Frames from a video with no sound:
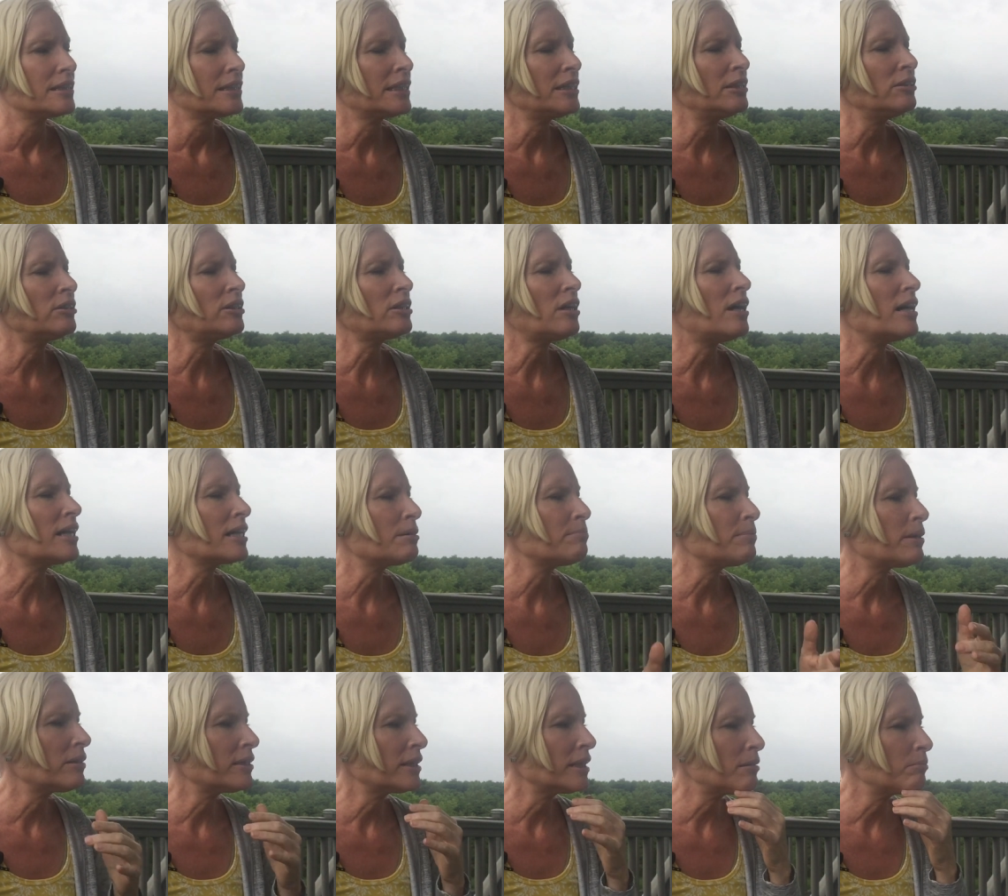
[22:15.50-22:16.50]
Can you talk
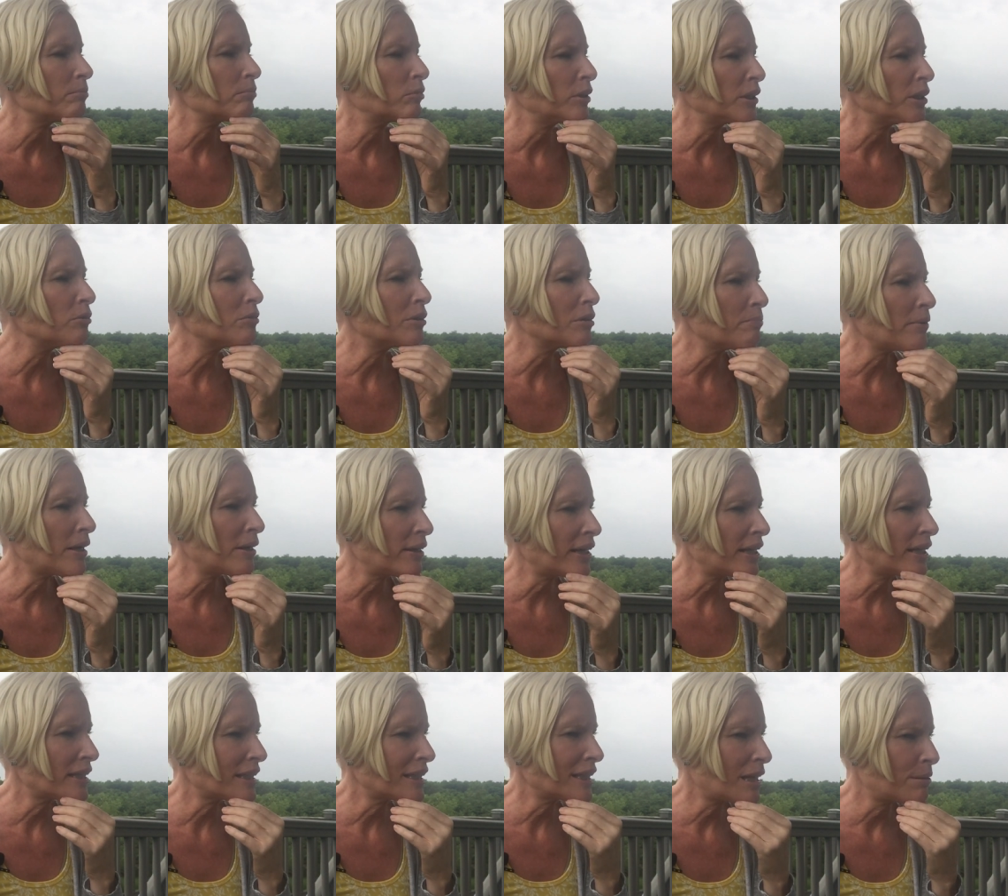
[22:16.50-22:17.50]
about him? You were
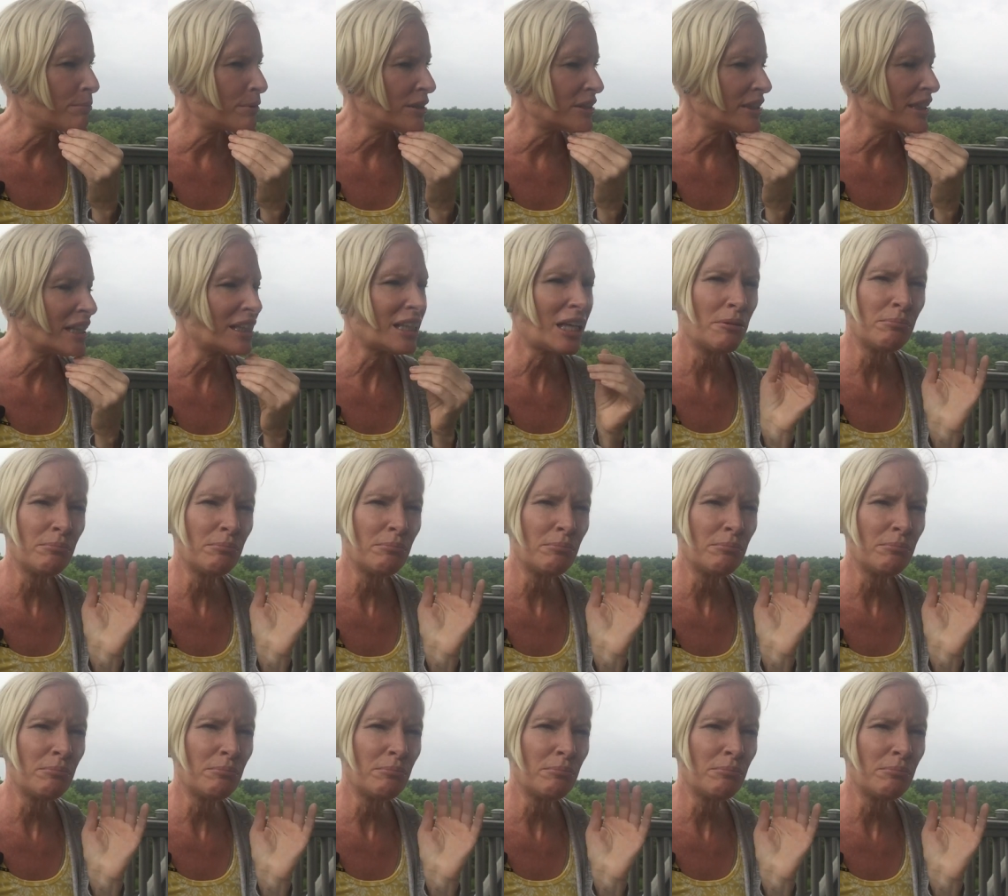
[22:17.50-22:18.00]
married at the time of your death.